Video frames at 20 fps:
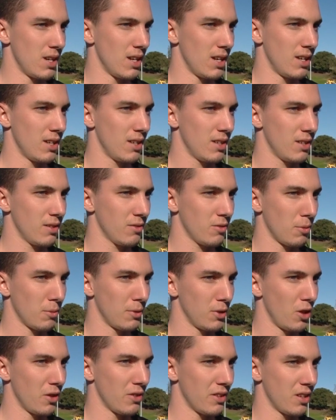a
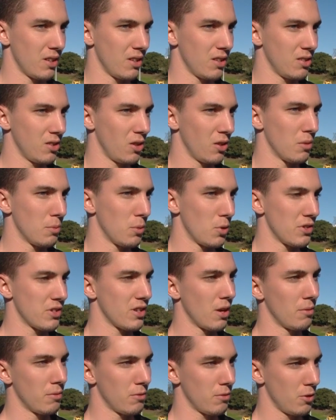lot of the boys
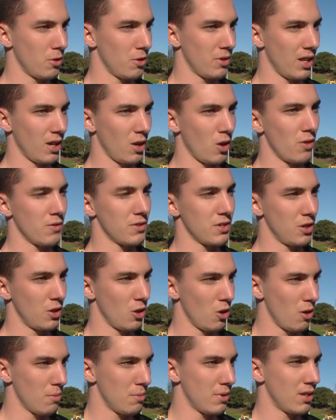coming through, they go over to
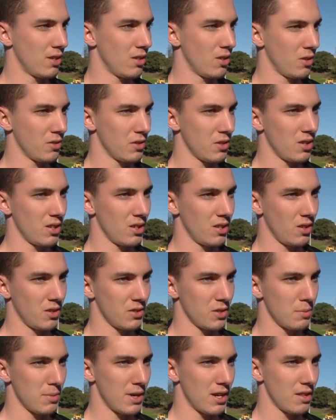Europe and
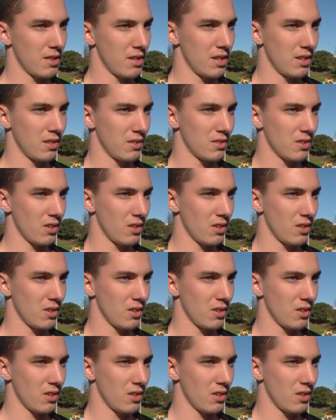onto better things.